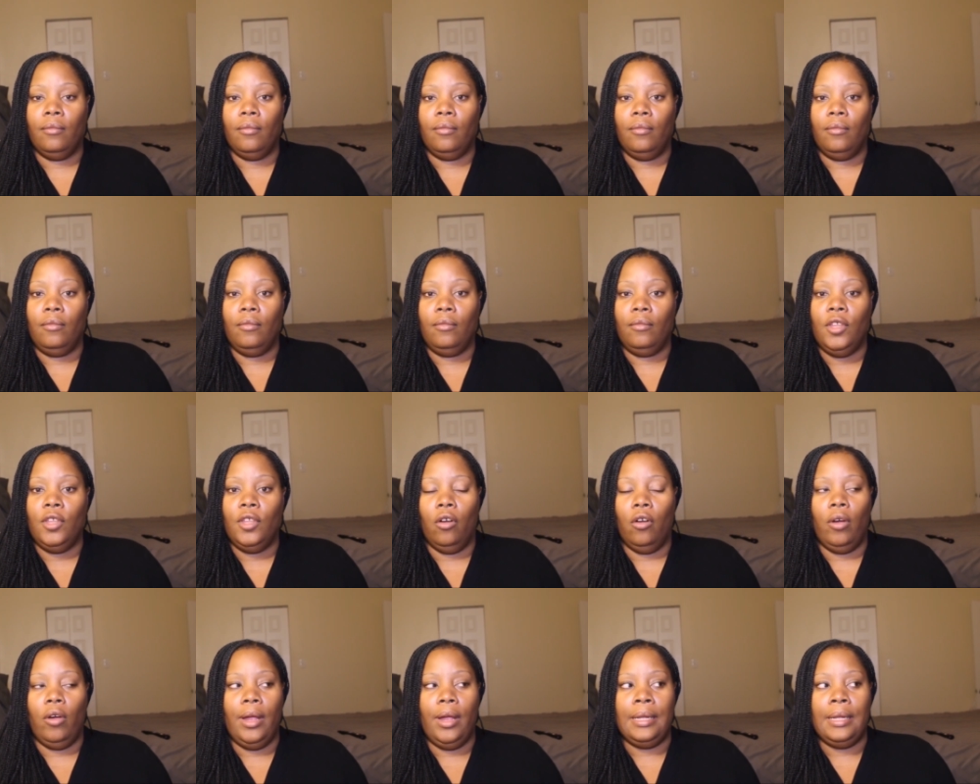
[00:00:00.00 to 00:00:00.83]
you
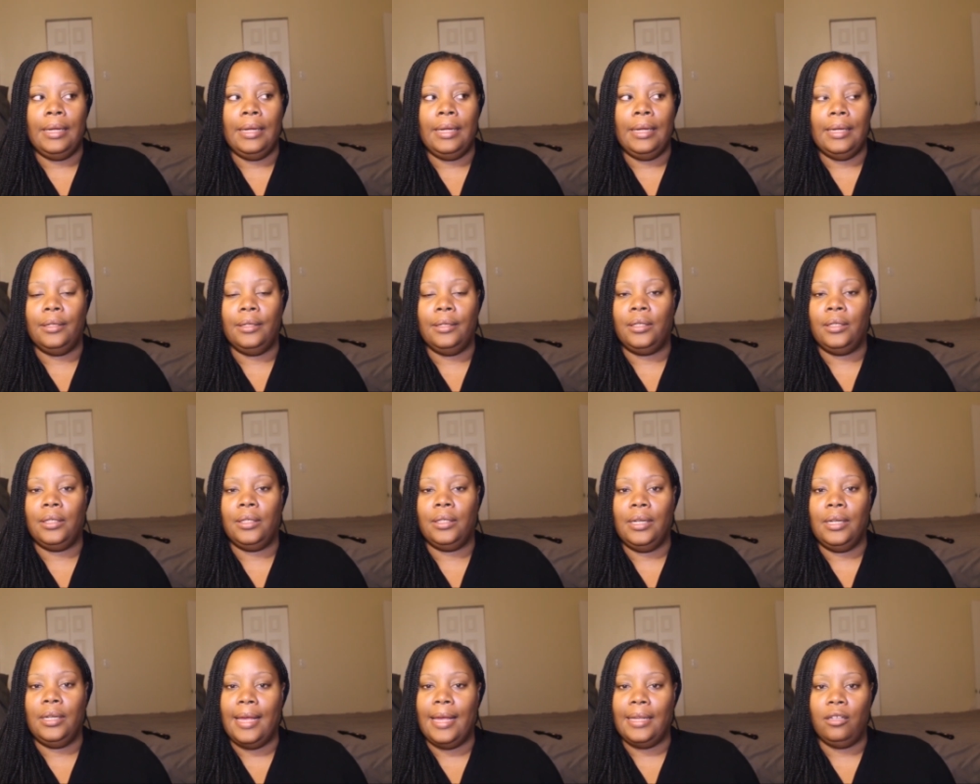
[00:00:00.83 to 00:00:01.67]
know, it
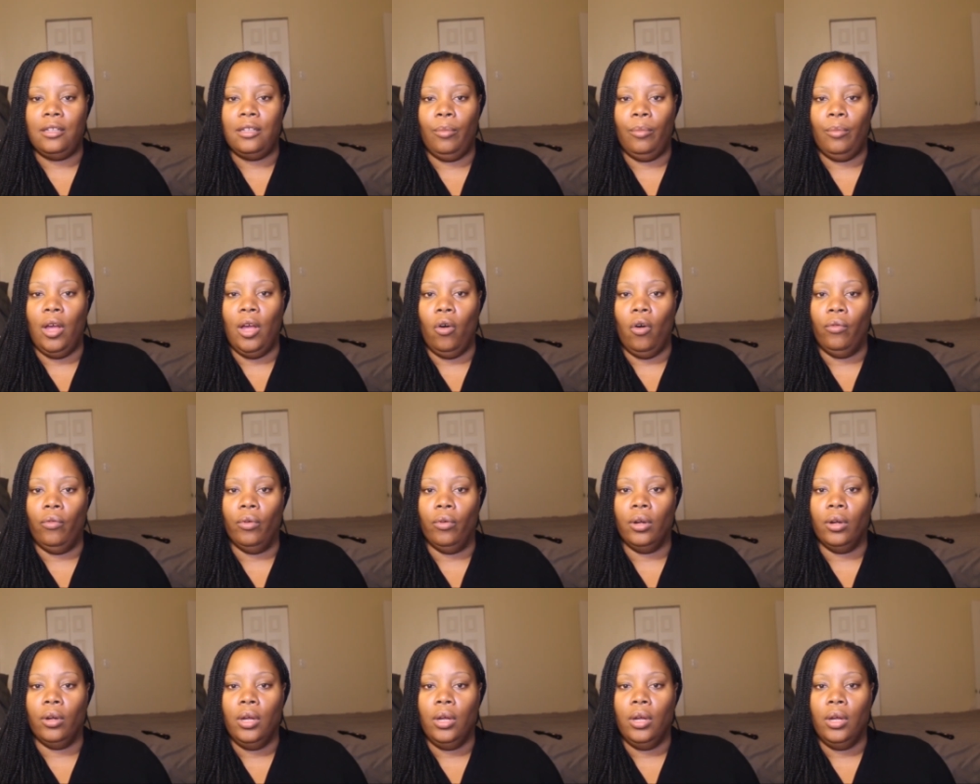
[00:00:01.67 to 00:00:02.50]
has to be
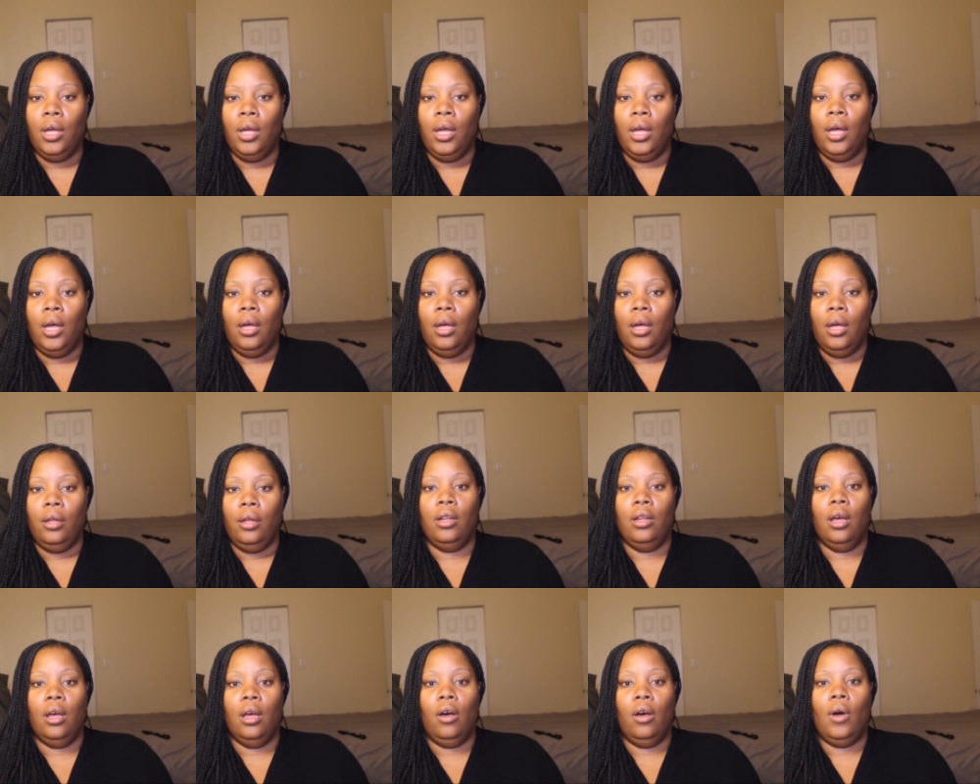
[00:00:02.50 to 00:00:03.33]
over. You
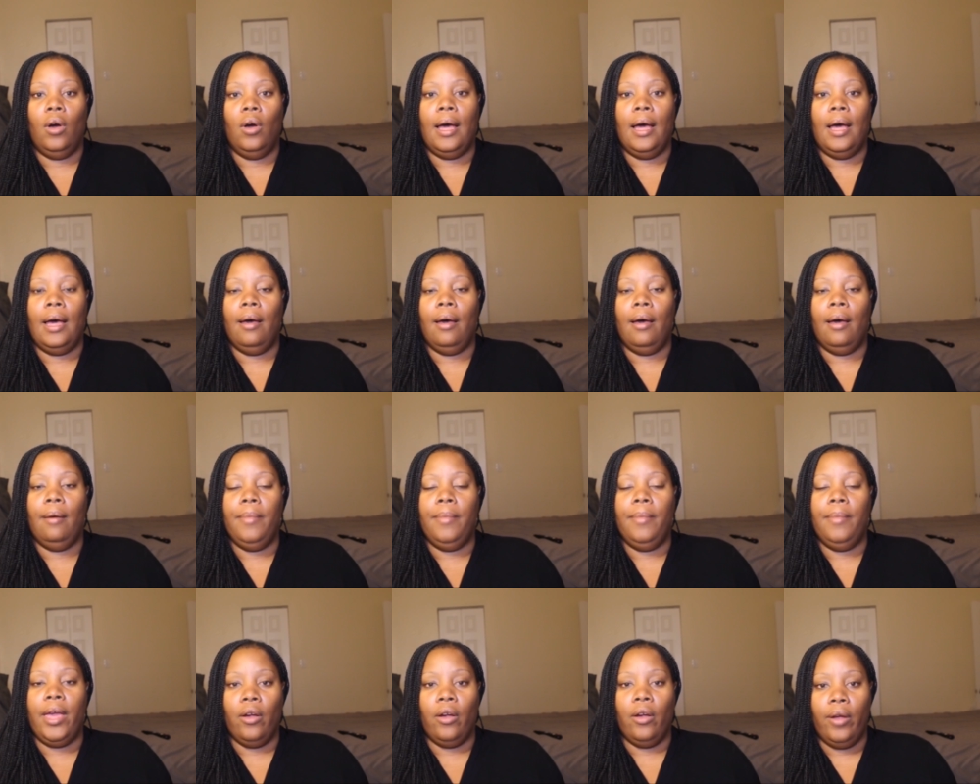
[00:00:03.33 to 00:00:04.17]
know, I
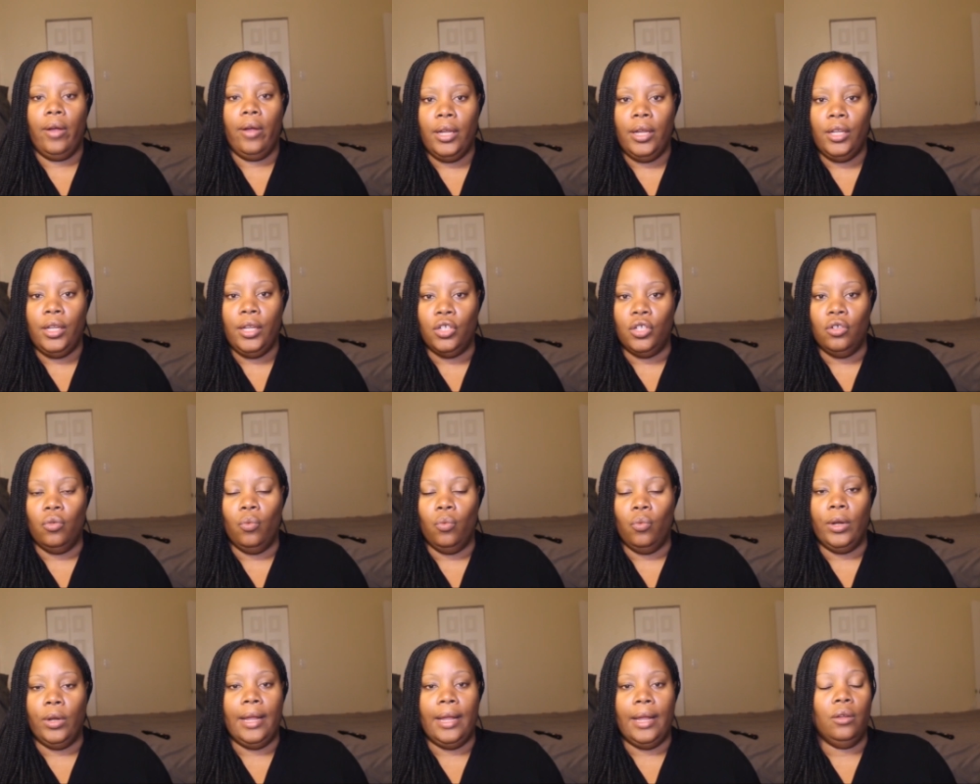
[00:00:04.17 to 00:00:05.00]
married you
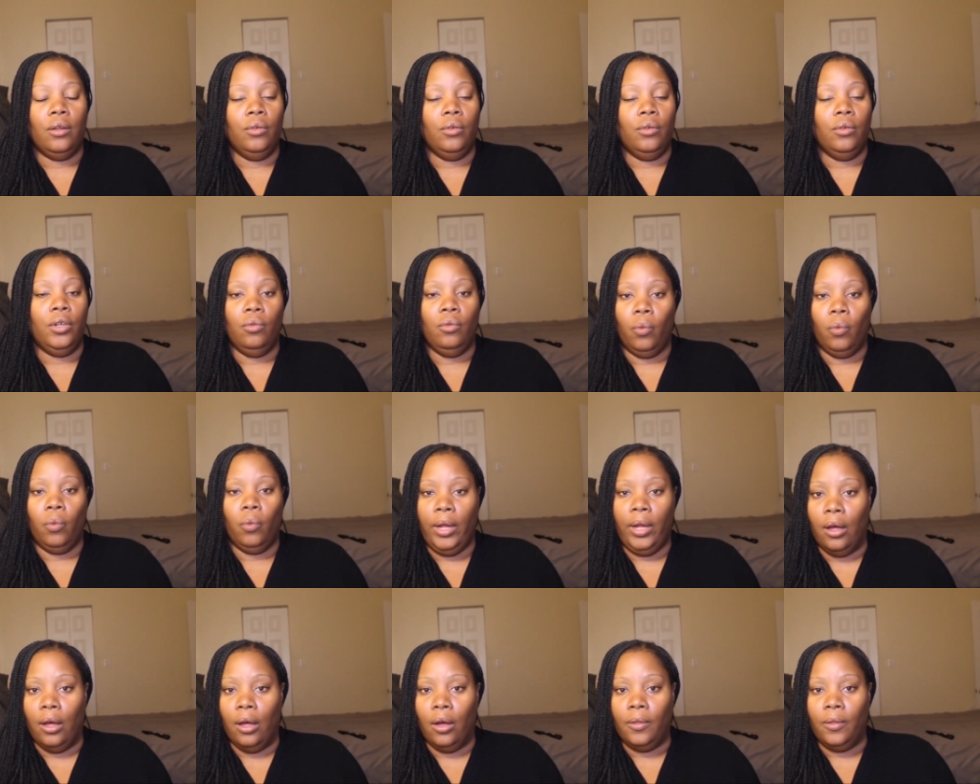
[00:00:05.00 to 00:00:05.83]
when I knew good and
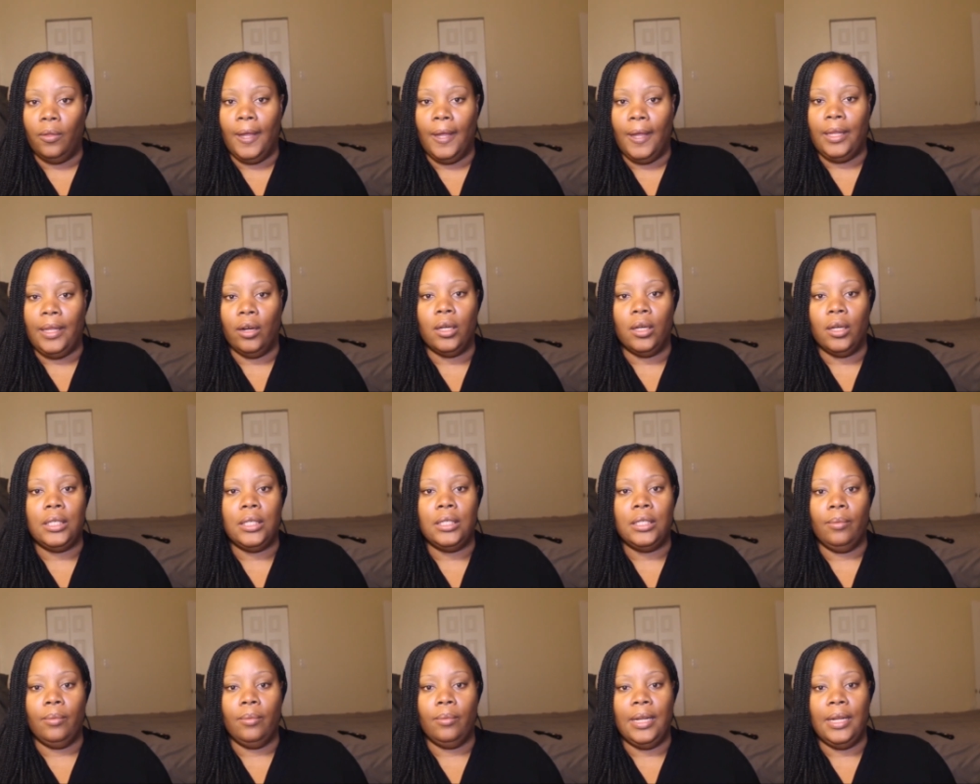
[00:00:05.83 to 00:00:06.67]
well that there is
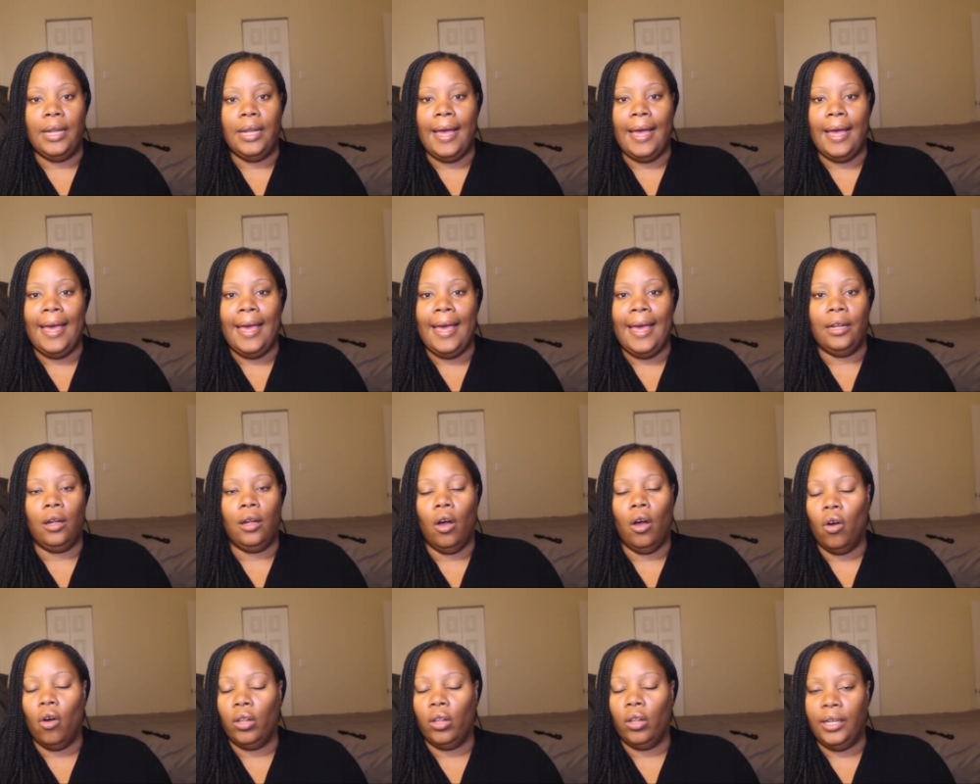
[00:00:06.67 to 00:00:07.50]
something, I had a
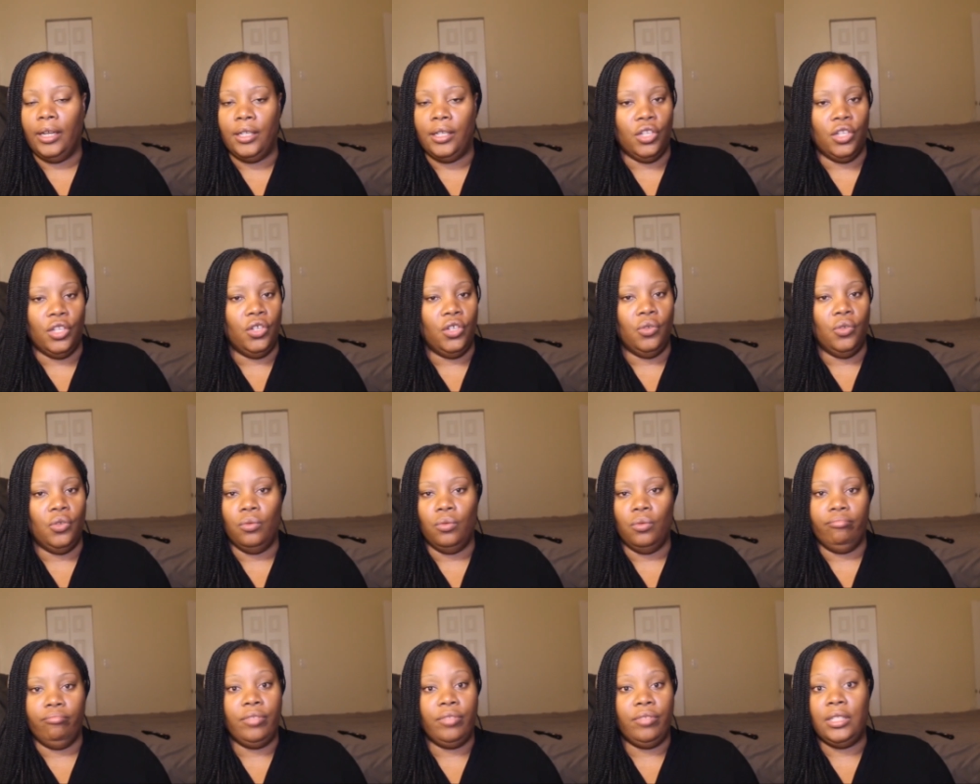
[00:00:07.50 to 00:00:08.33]
calling to do
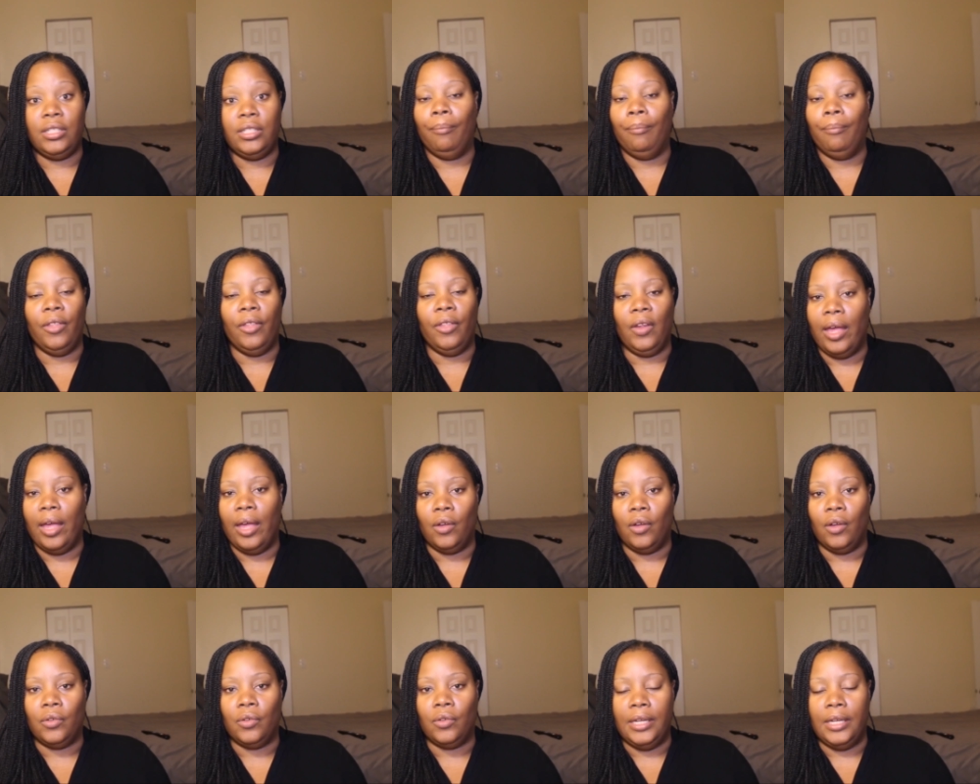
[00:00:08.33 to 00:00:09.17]
something
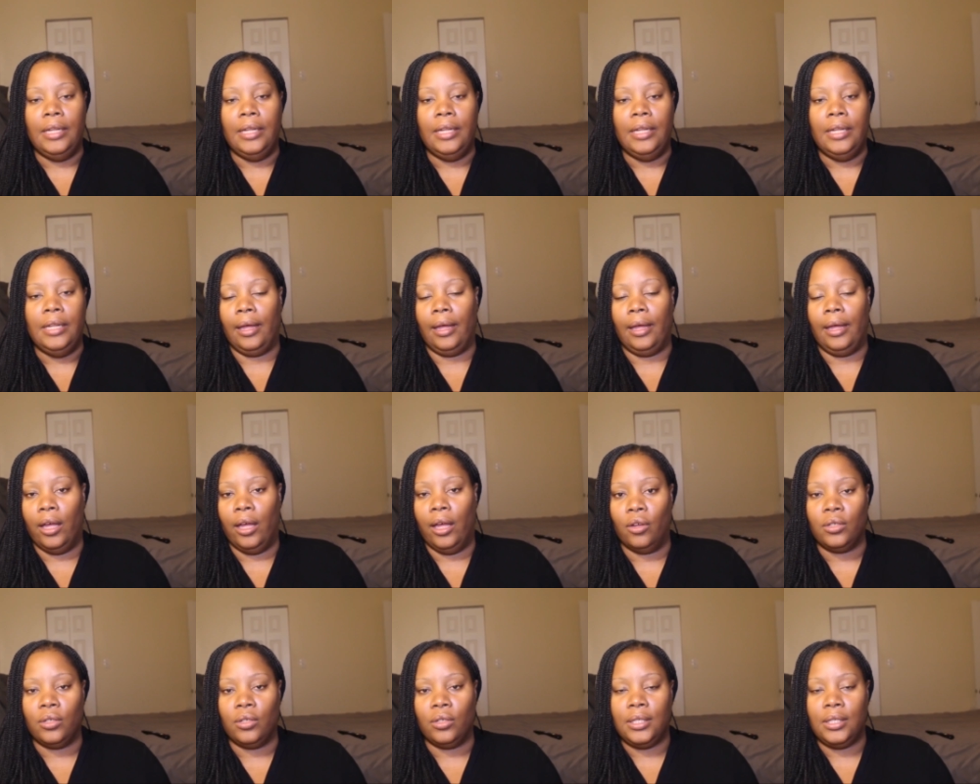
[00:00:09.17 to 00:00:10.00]
else, anything
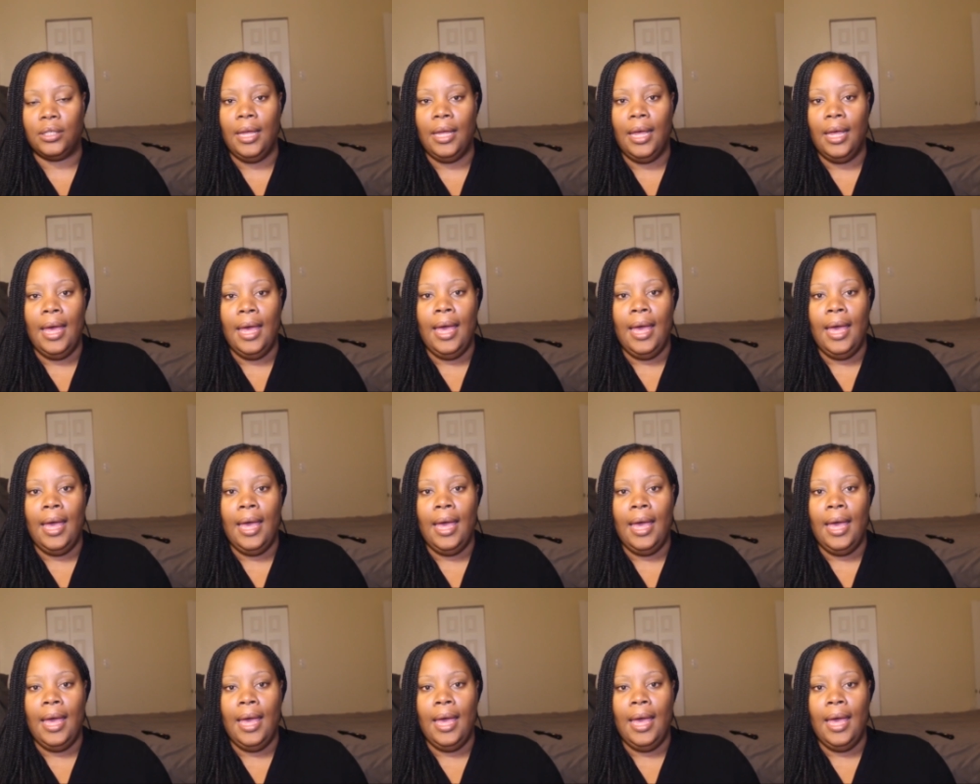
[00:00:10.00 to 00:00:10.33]
else.